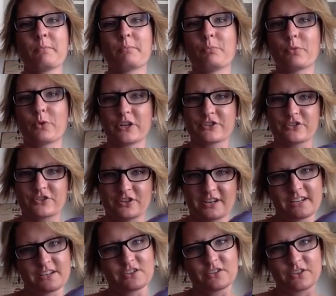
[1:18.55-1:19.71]
moisture
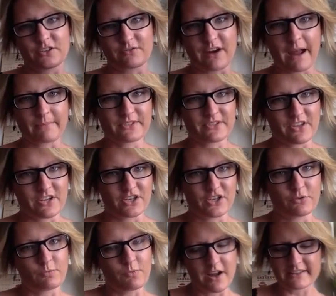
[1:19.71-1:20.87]
into your wraps than
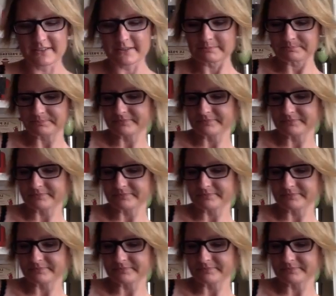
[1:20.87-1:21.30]
you want.